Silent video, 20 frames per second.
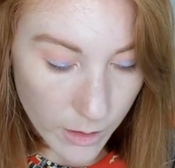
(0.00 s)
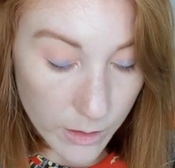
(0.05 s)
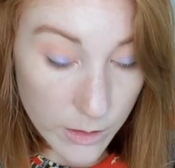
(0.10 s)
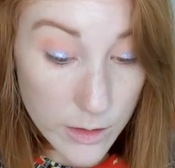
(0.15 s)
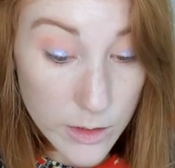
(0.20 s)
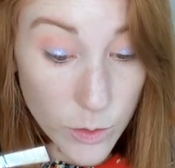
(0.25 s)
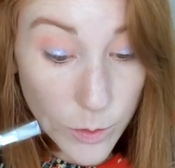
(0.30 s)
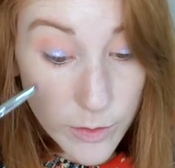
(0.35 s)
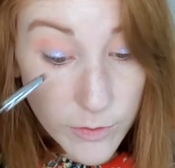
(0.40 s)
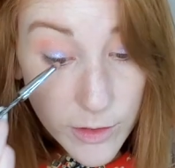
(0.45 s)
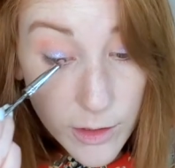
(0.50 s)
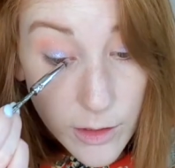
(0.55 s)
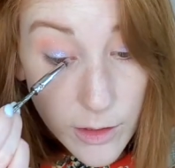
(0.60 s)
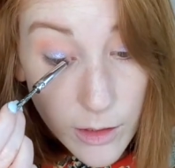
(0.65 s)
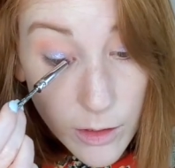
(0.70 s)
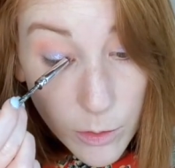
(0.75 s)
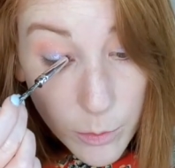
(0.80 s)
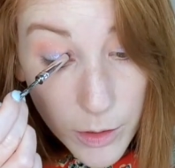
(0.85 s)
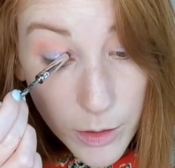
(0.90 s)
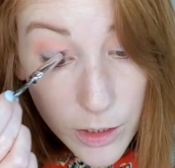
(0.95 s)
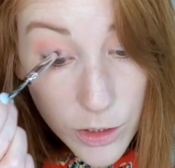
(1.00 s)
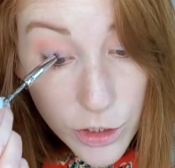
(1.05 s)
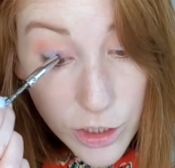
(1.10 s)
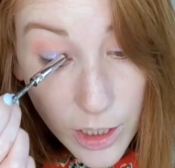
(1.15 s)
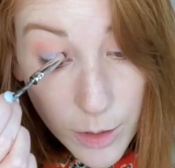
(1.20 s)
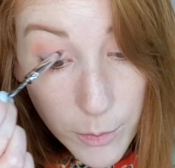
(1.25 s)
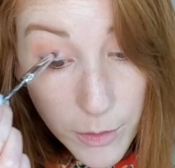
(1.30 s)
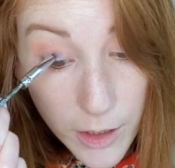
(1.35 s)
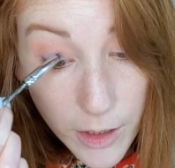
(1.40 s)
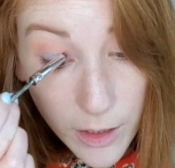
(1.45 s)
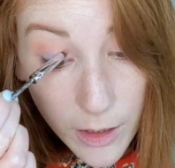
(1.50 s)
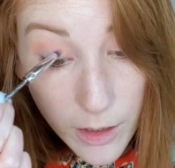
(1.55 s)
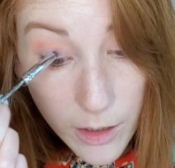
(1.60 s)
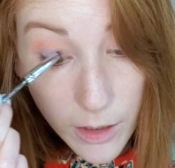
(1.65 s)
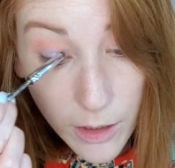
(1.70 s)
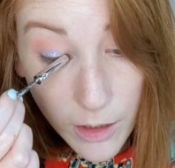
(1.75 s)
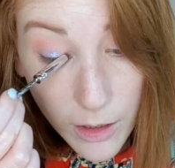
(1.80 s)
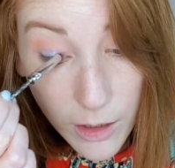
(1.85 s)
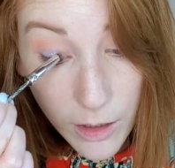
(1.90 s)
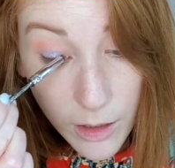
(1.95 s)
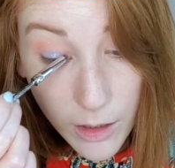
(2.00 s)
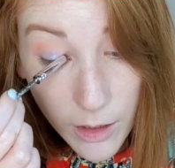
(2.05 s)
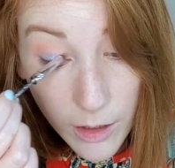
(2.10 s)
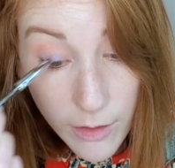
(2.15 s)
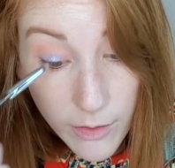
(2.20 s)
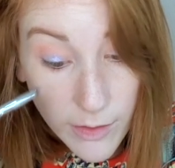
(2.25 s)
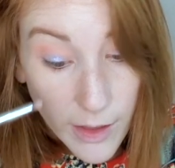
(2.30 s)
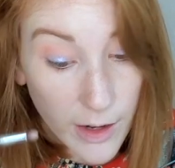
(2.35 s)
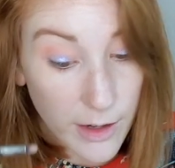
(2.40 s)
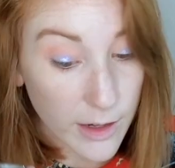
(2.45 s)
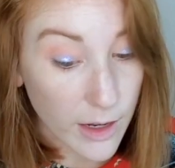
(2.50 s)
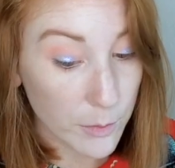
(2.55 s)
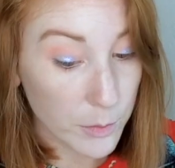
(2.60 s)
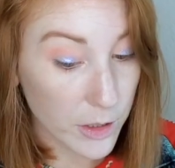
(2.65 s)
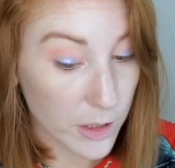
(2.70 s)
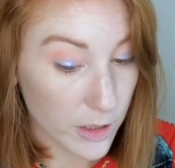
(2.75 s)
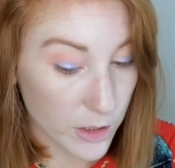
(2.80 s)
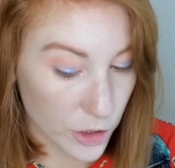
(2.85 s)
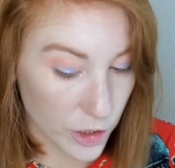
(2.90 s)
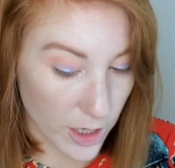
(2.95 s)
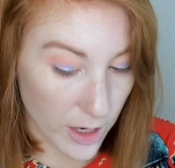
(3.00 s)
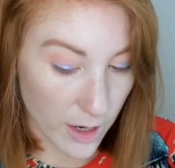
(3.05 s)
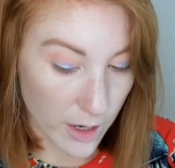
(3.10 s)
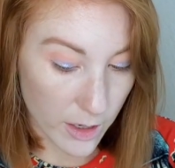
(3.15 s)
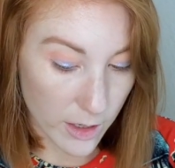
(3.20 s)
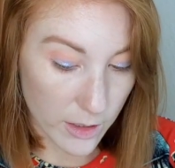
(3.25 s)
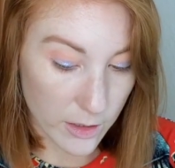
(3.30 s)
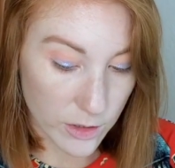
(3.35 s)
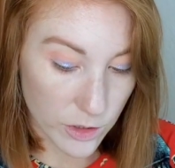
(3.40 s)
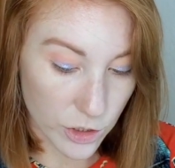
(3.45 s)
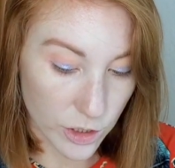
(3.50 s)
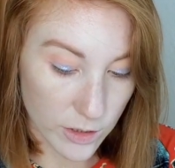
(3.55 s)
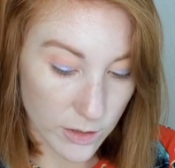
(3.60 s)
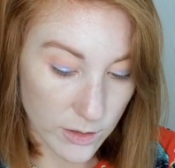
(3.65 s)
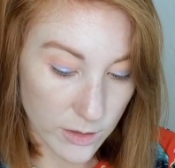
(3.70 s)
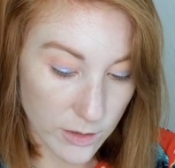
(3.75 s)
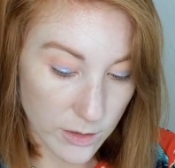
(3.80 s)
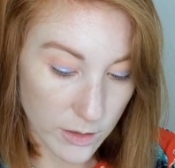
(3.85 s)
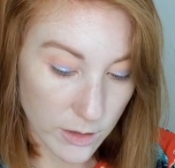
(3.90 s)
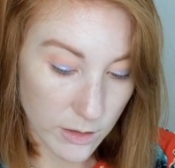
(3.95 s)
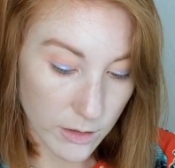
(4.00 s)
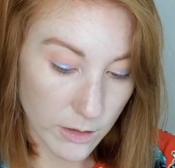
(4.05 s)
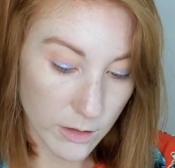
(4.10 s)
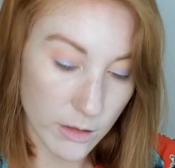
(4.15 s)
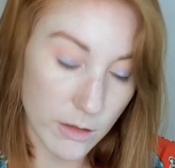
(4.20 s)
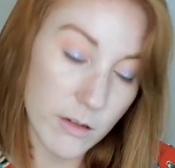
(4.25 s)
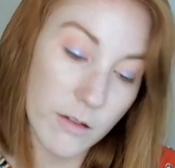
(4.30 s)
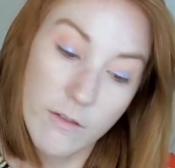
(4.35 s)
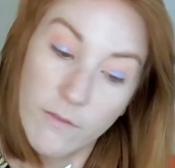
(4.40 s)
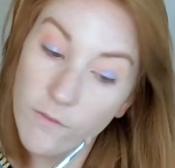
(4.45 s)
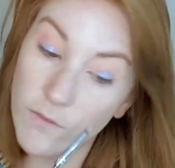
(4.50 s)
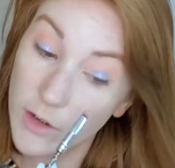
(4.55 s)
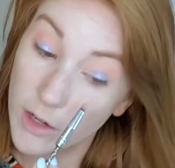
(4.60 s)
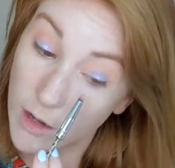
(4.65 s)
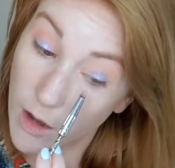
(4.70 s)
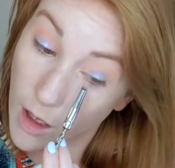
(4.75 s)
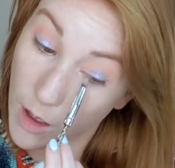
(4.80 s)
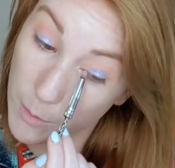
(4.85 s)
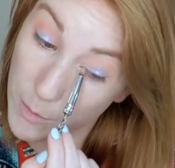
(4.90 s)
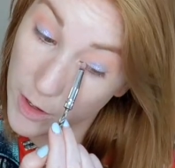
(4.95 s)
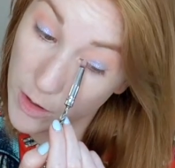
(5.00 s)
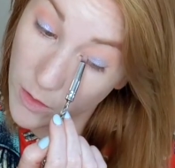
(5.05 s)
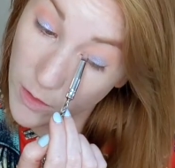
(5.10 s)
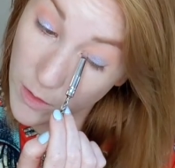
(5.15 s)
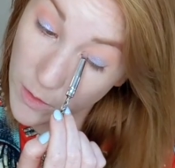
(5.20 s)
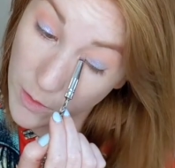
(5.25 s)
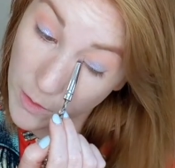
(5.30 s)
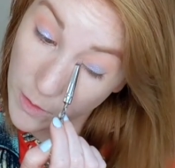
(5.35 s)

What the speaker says: So we have a little bit of shimmer. That Nebula shade is just phenomenal.